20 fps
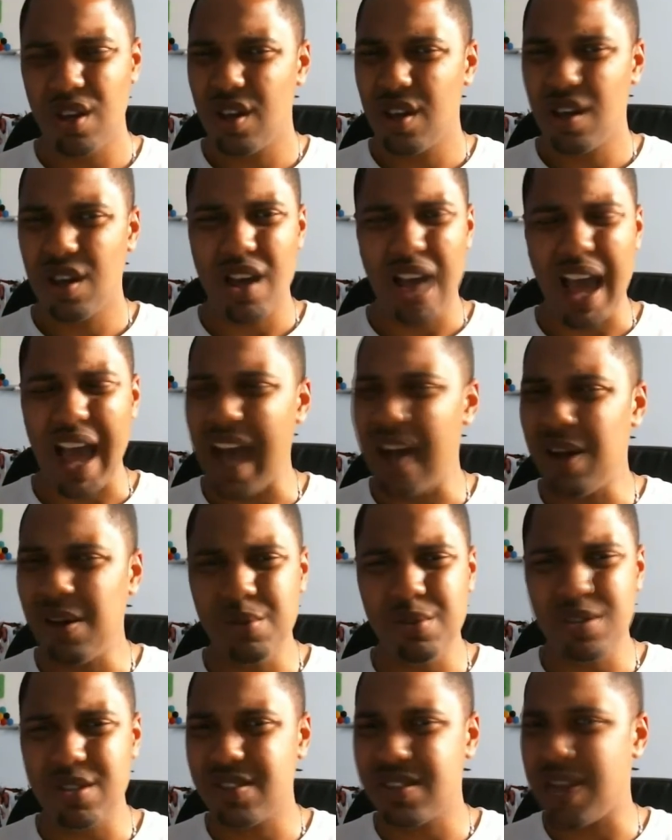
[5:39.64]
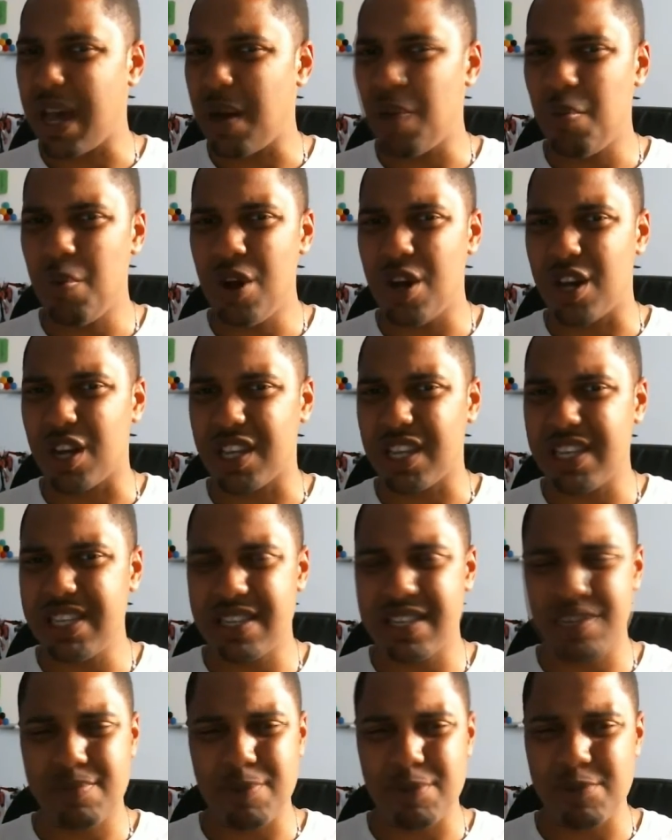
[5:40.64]
How does that work? These
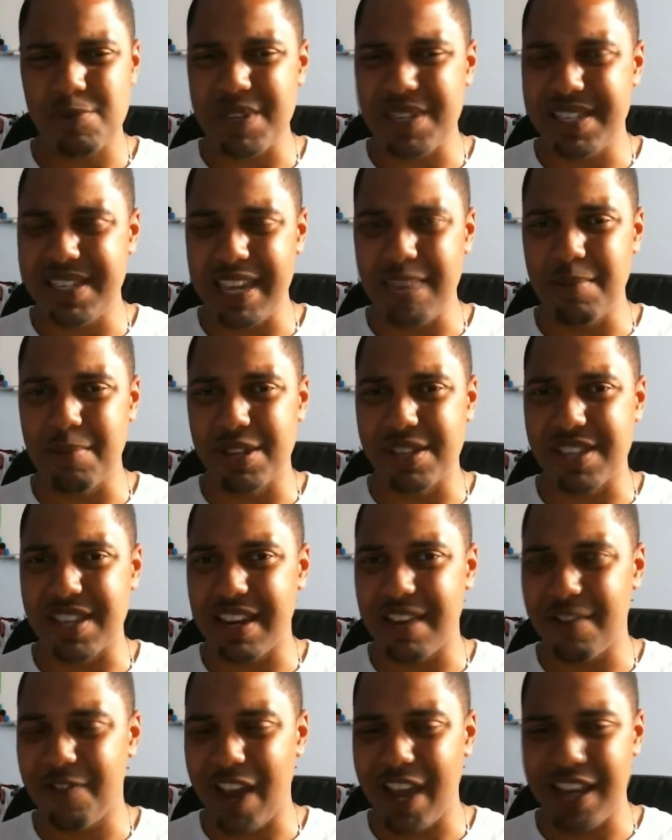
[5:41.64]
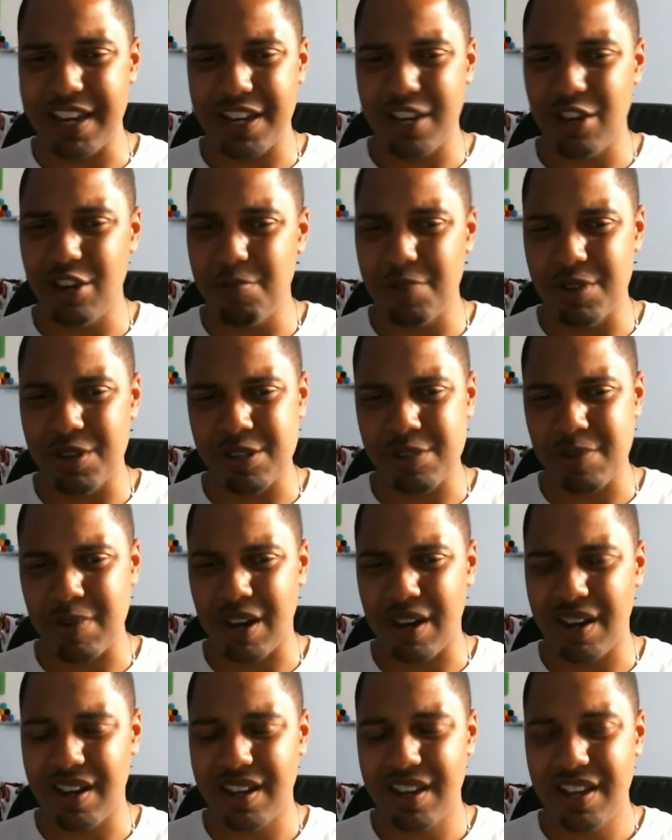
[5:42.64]
are supposed to be demons and they're fighting humans,
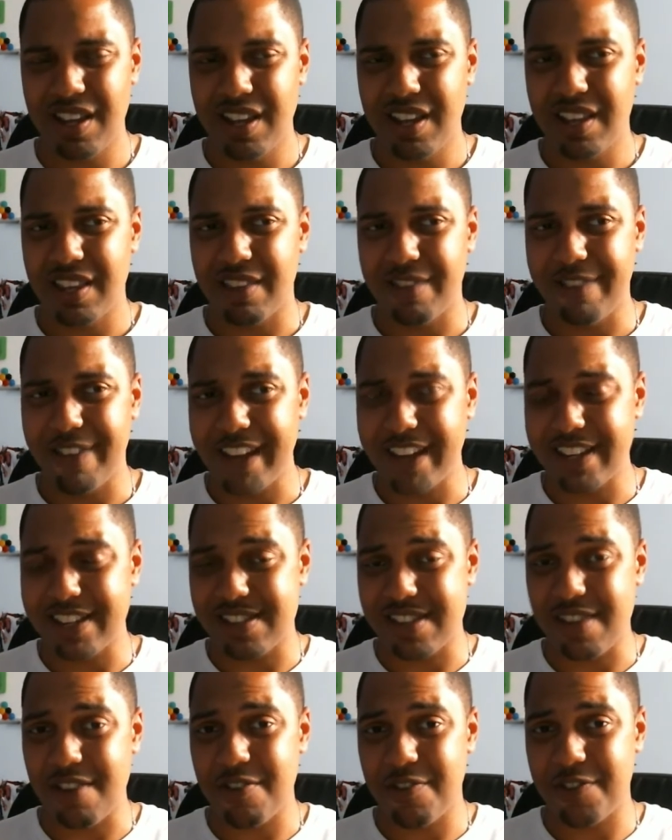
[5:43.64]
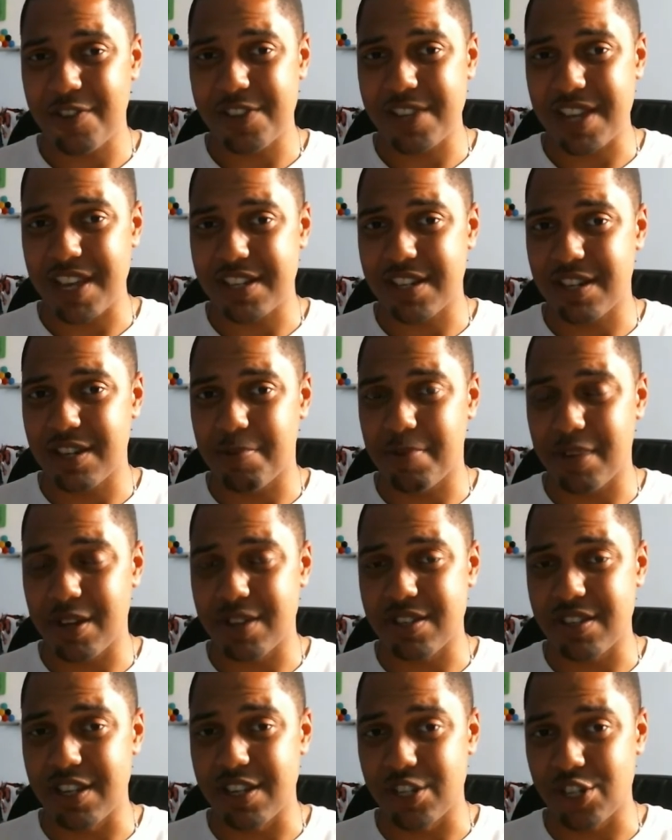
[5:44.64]
but the fact that Zeref is actually the
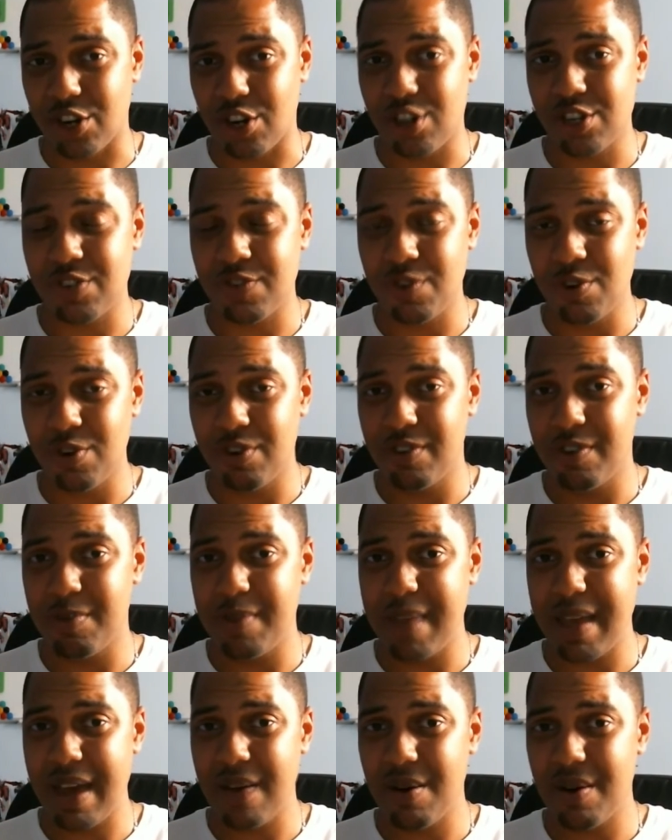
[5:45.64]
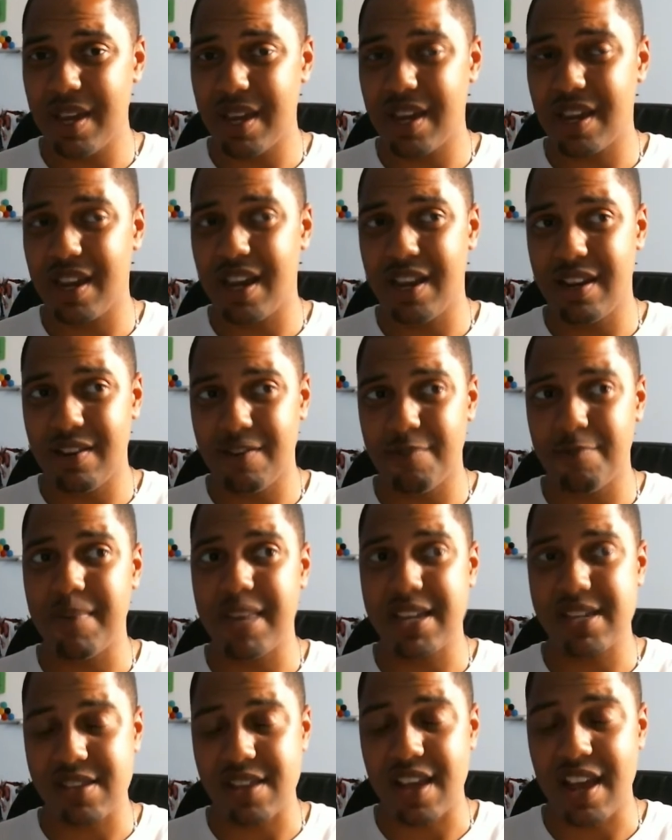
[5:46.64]
person in charge of all of them now, it kind of
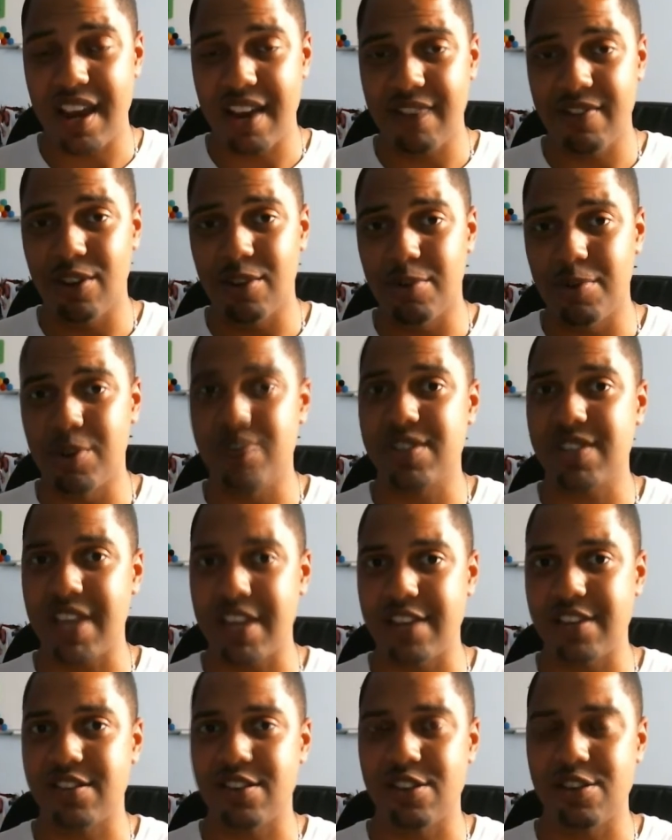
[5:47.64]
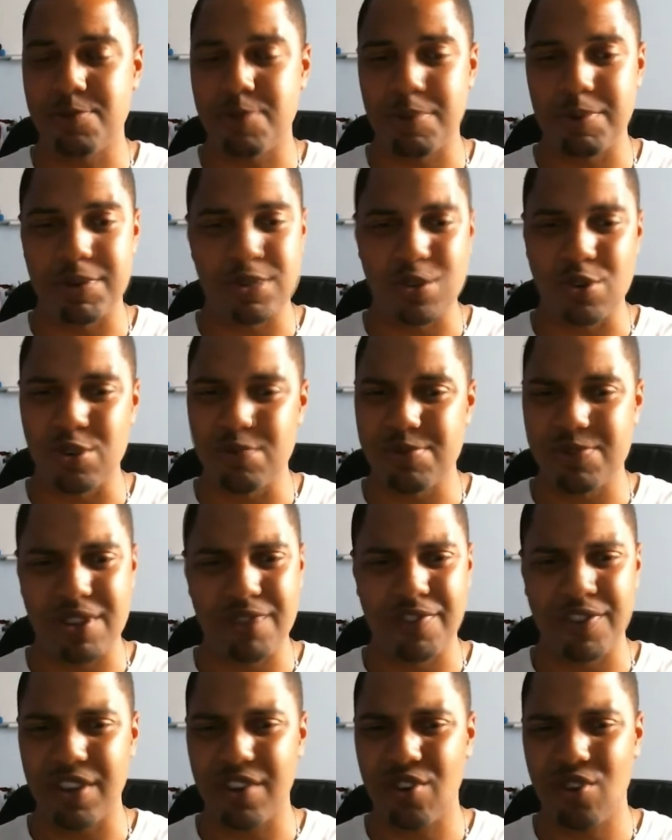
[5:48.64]
makes a hell of a lot more sense. You know, he's probably taught him
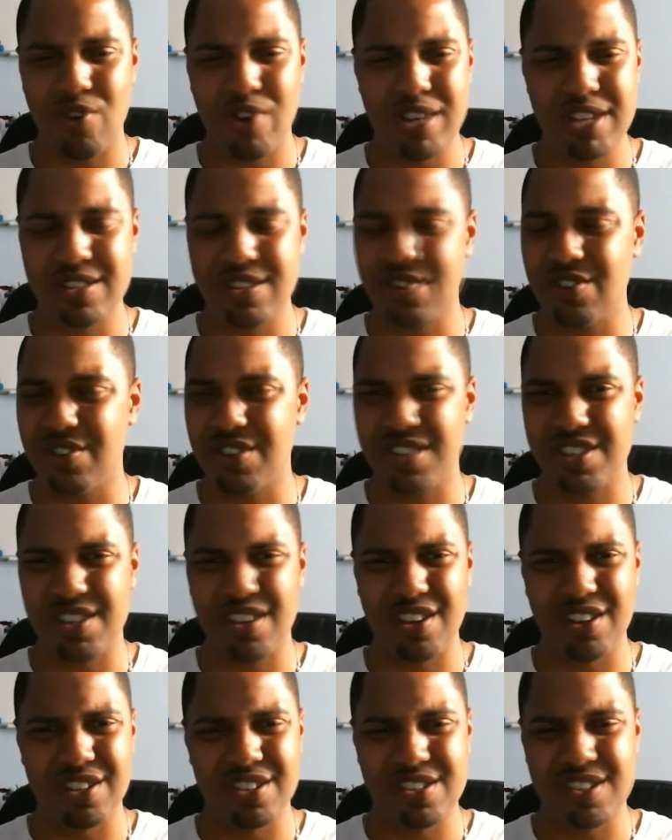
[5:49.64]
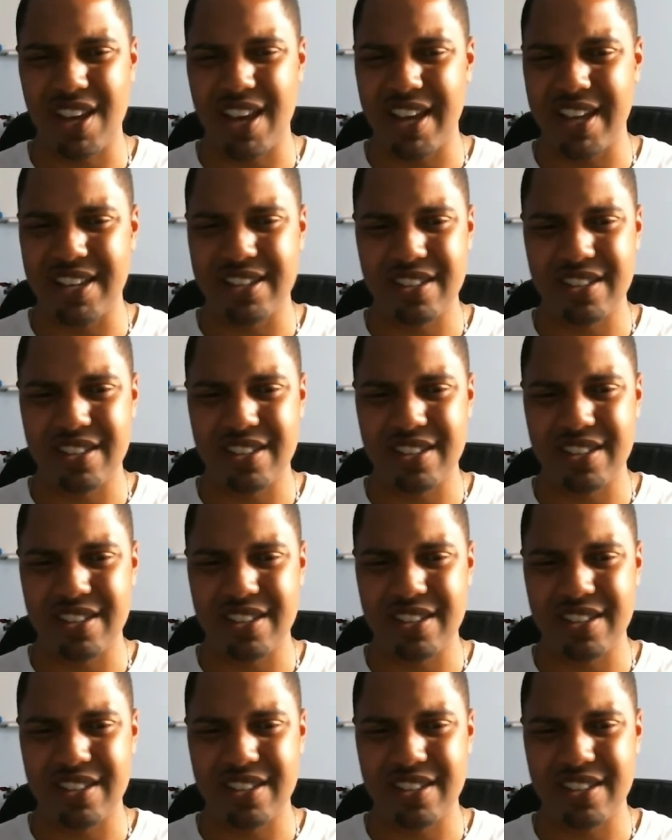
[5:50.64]
something crazy on the side.